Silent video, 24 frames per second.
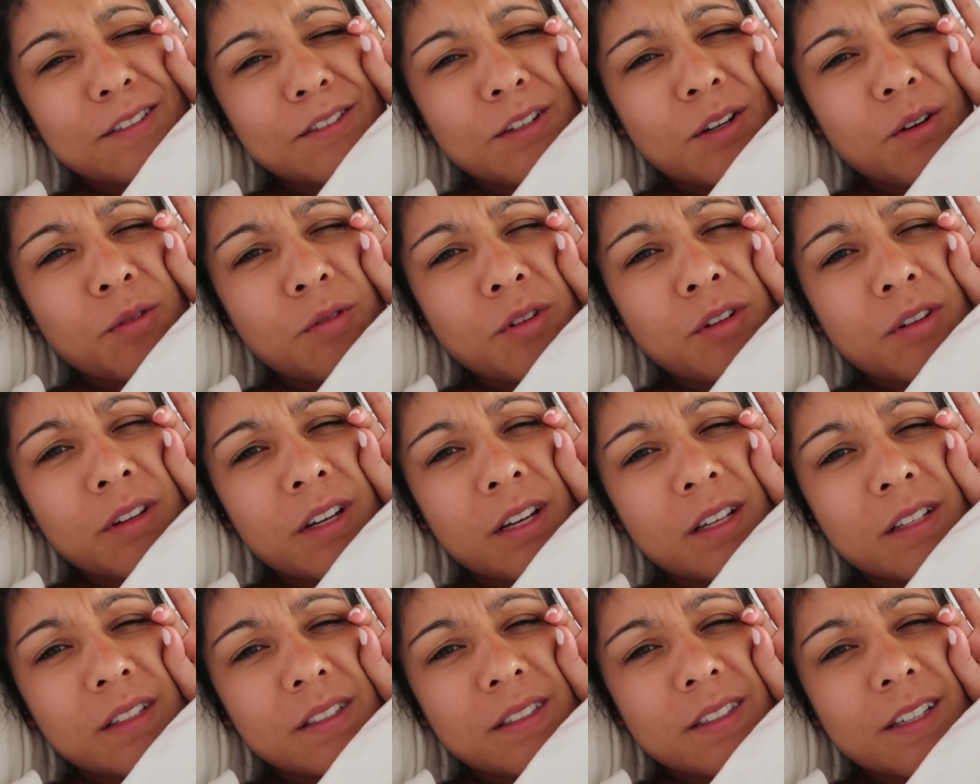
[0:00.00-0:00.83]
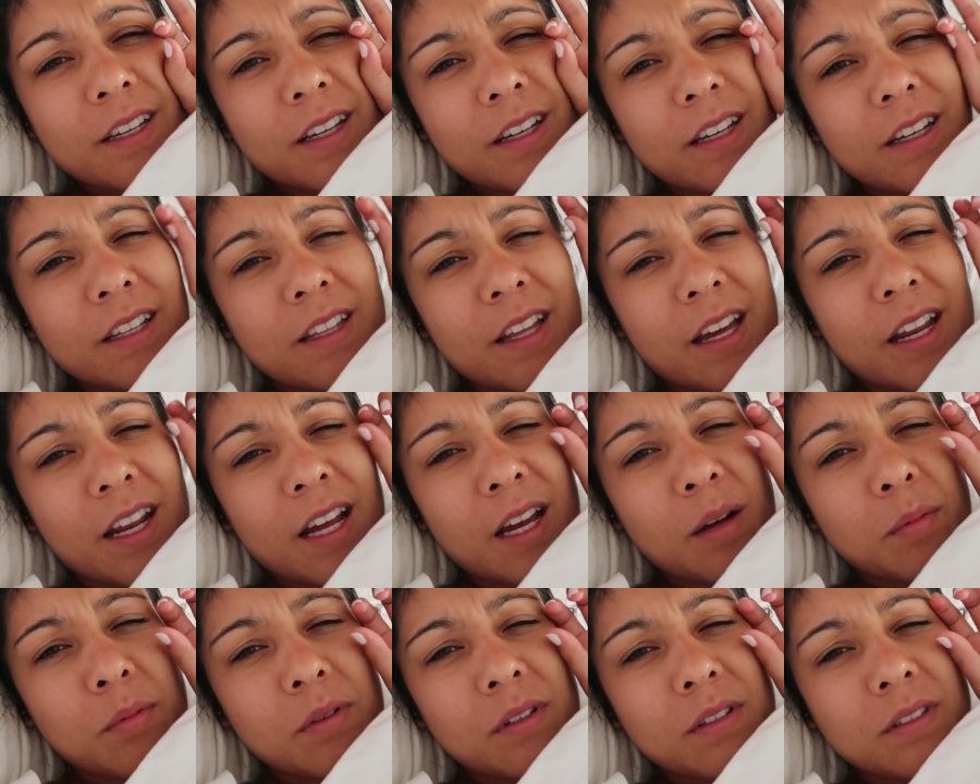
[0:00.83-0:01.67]
You know when you get sick and that
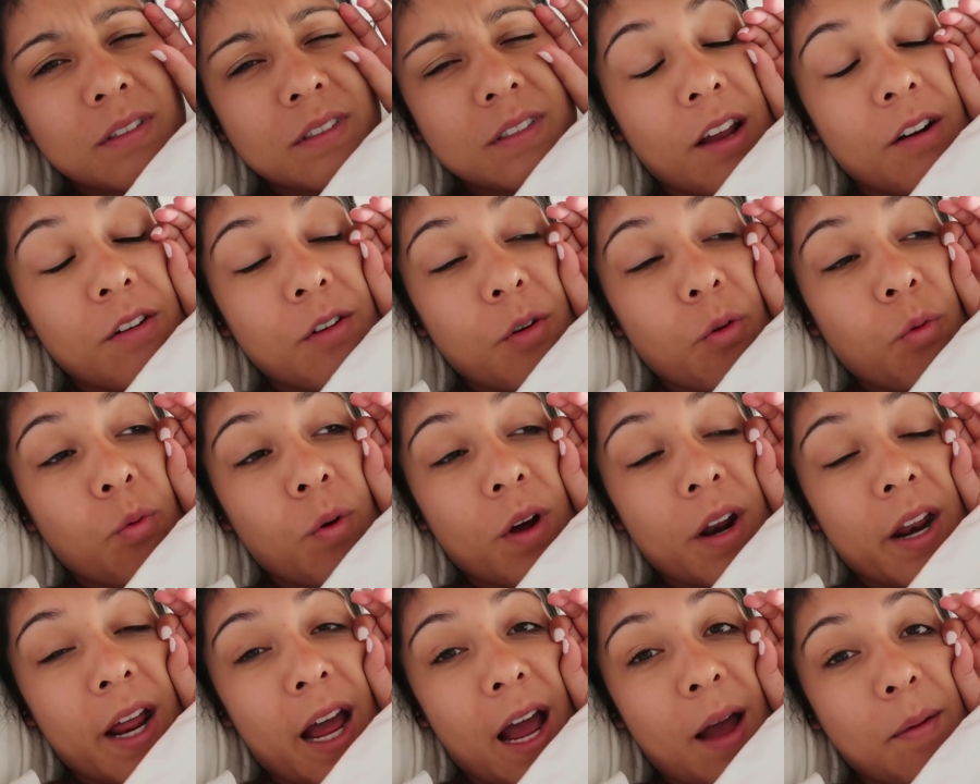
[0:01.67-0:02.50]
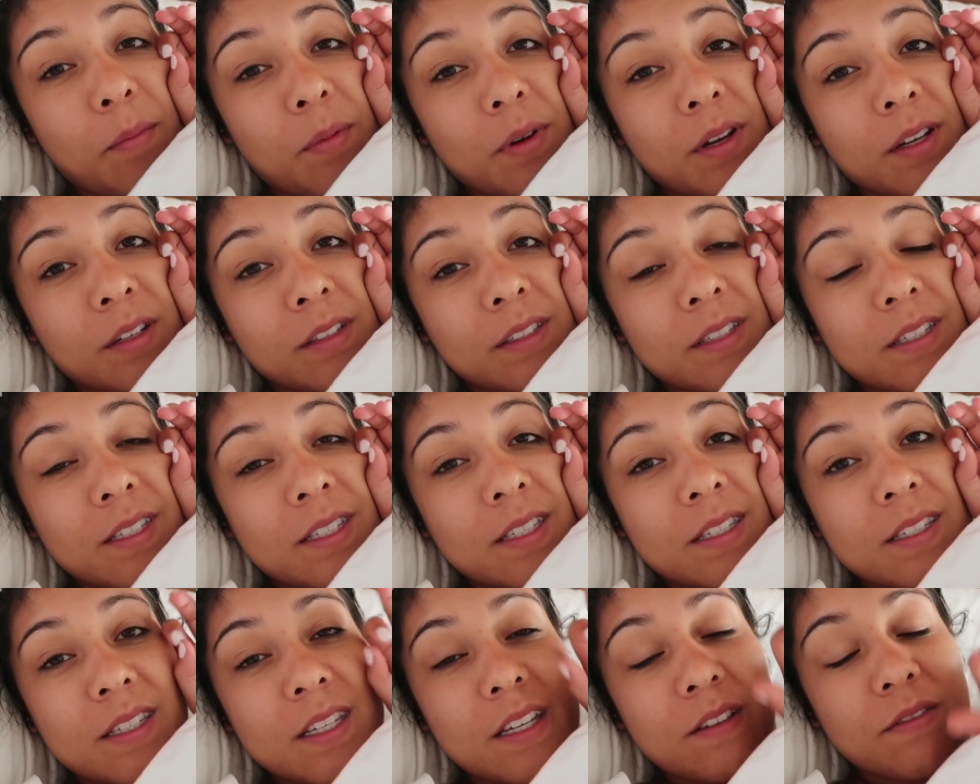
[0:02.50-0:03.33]
happens? I don't know what happened.
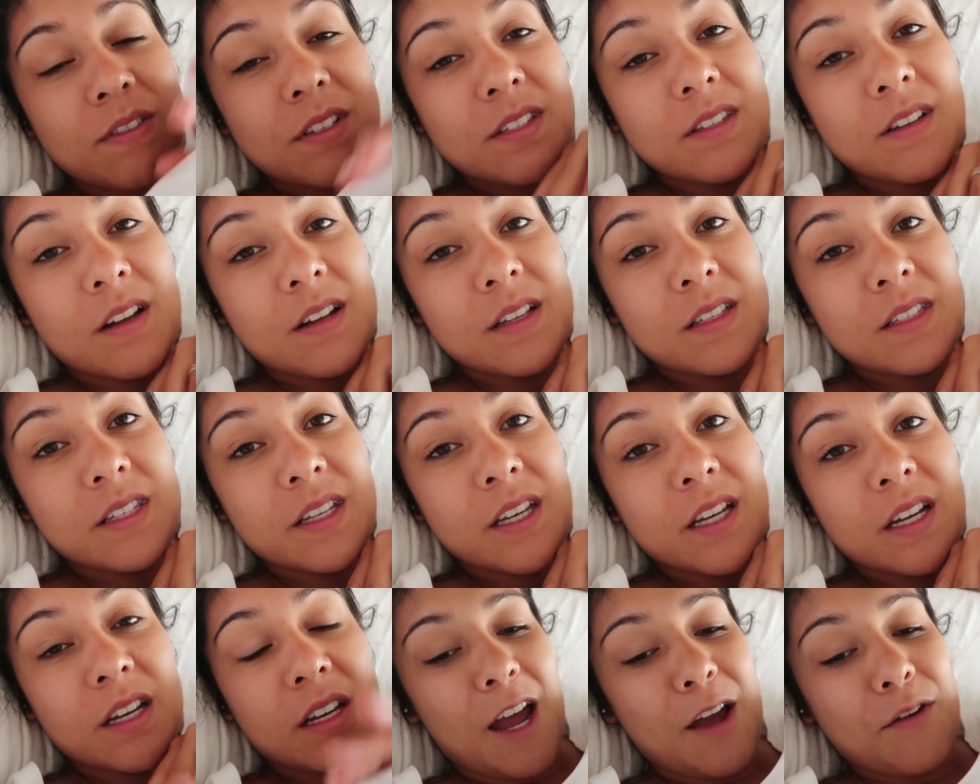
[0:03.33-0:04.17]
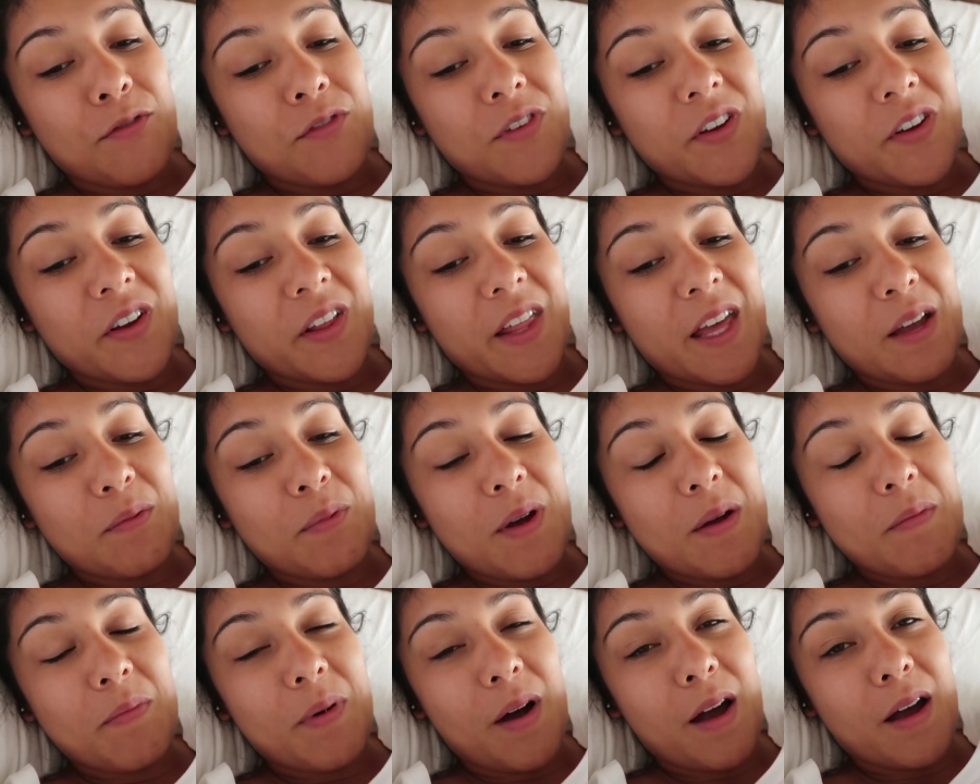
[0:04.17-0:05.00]
Steve is not sick. I feel like
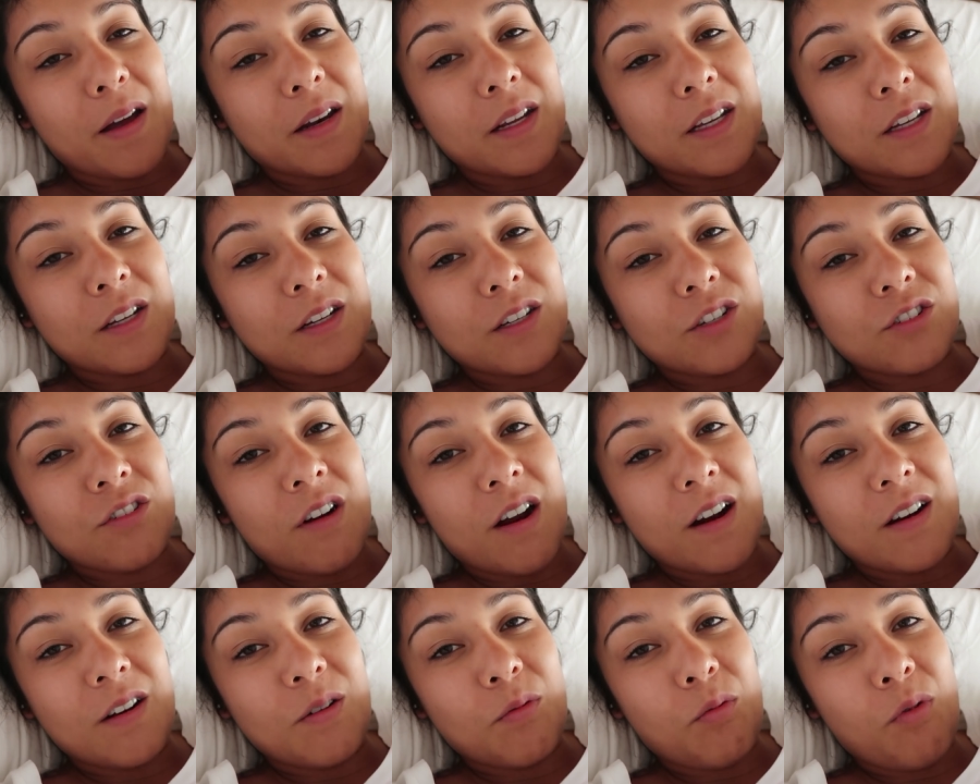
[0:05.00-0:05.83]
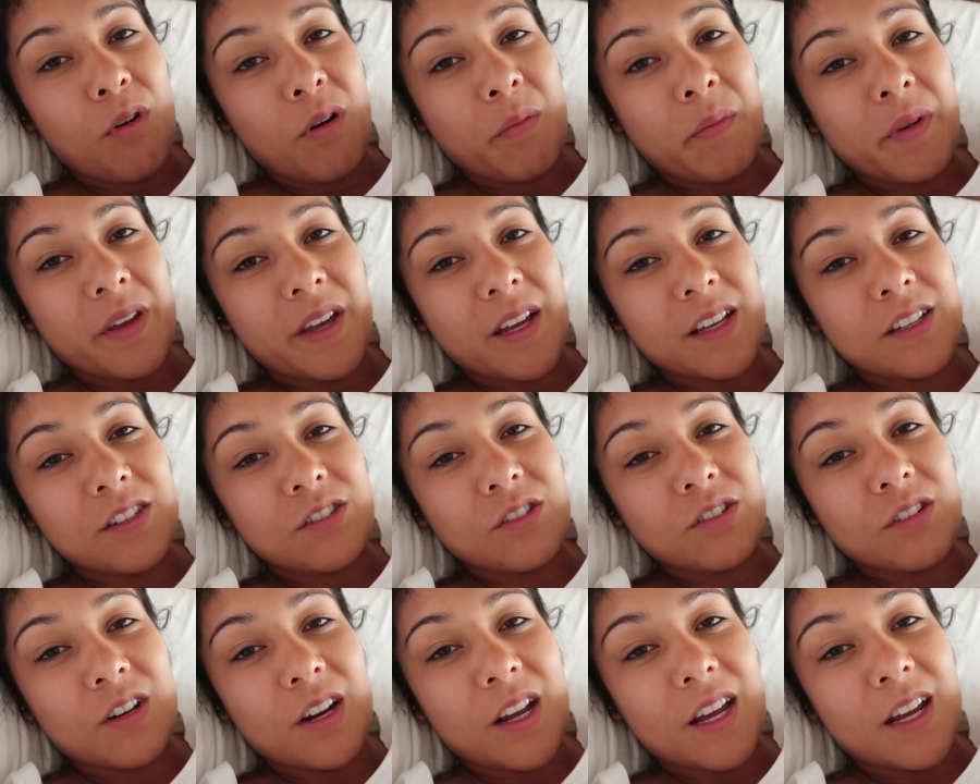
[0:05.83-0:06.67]
my body tried to warn me
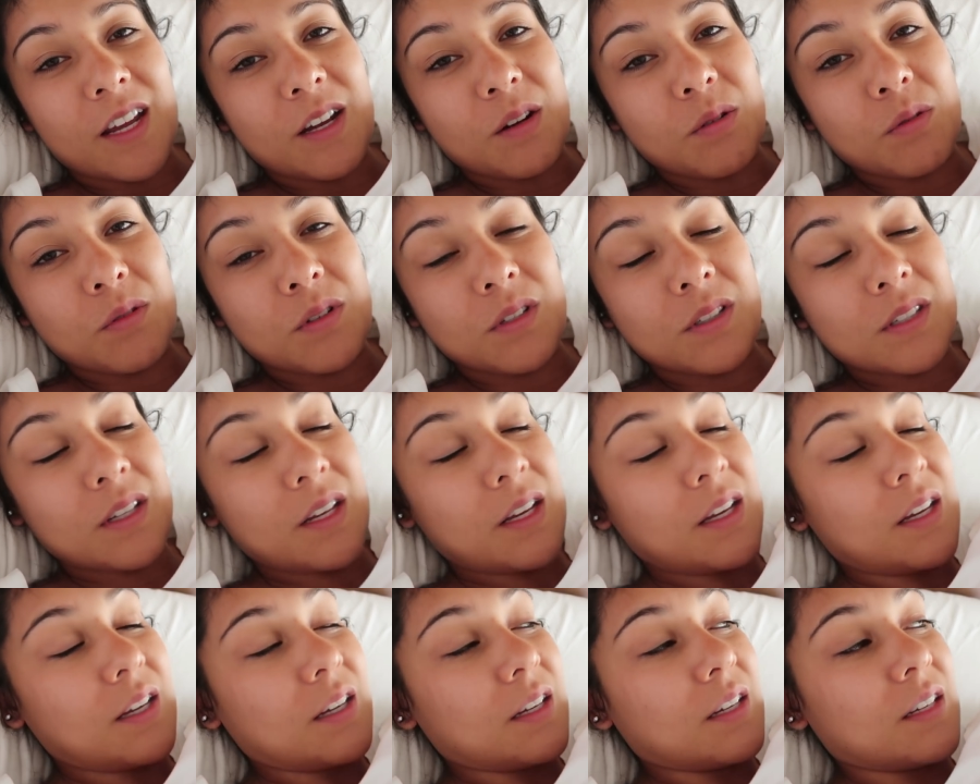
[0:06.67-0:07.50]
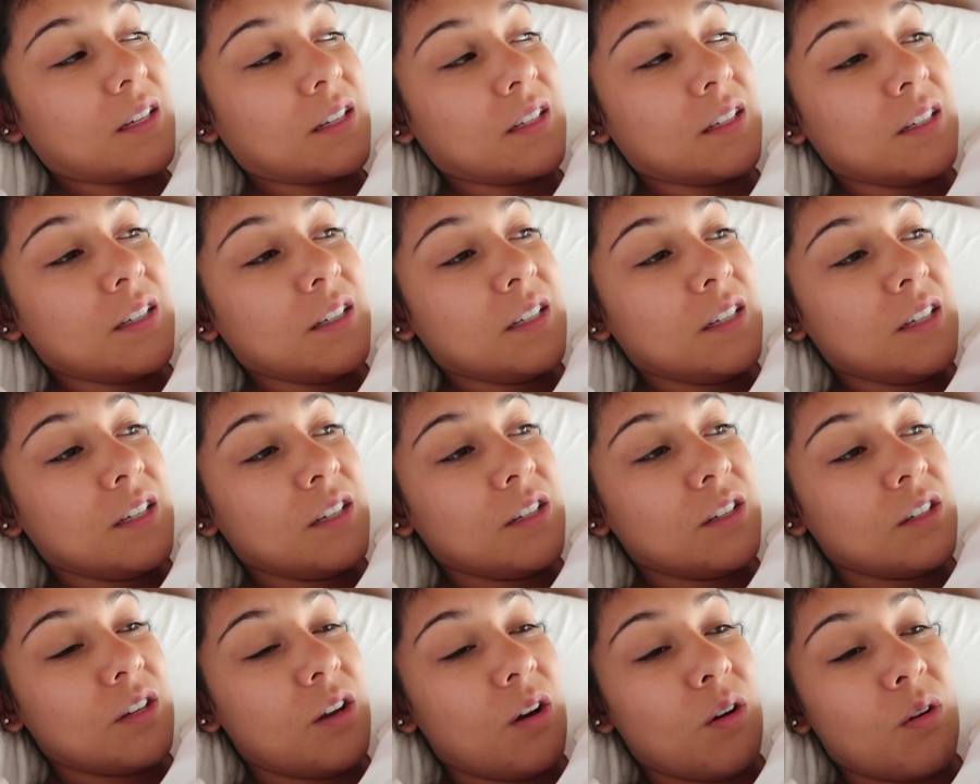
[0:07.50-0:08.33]
yesterday. It was like,
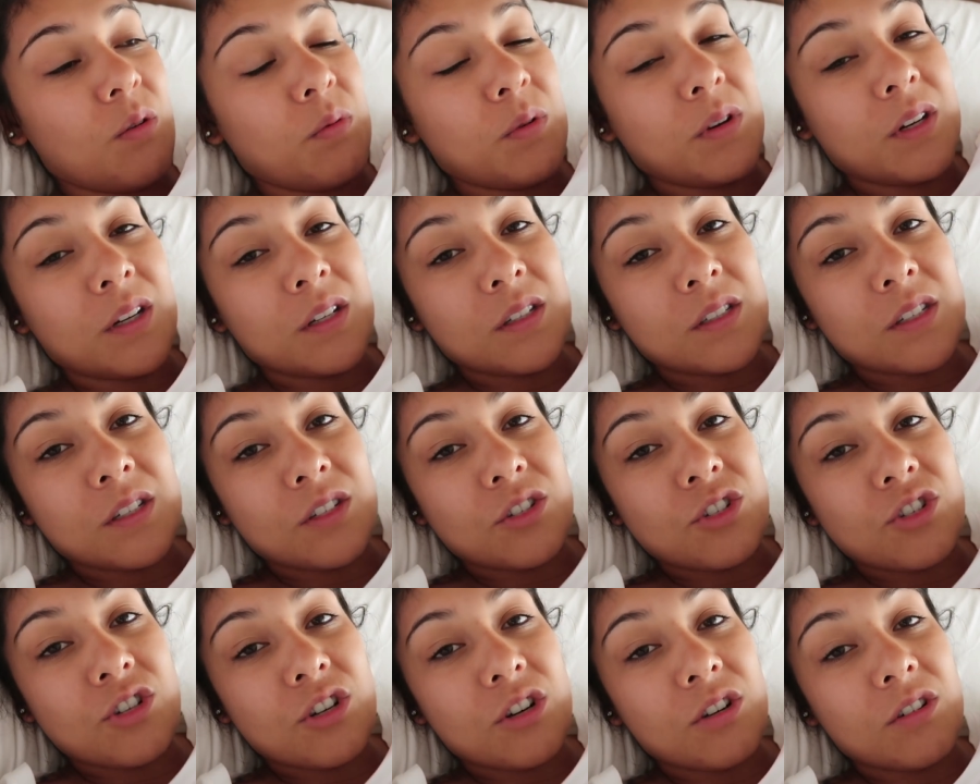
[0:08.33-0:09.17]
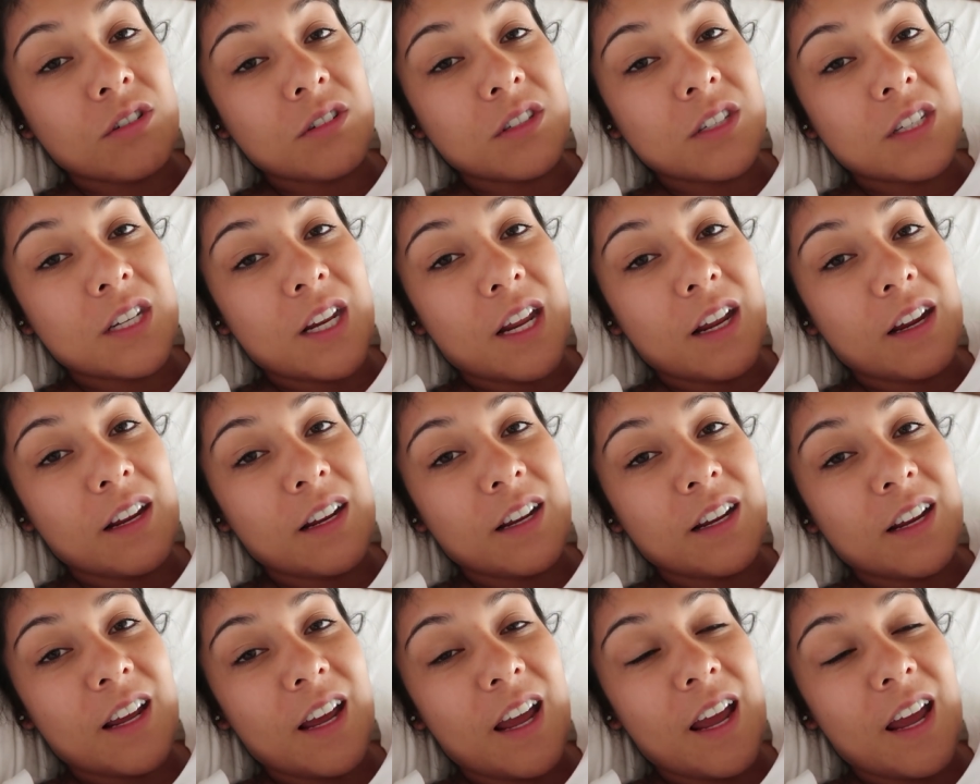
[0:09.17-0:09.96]
yo, we need to chill today.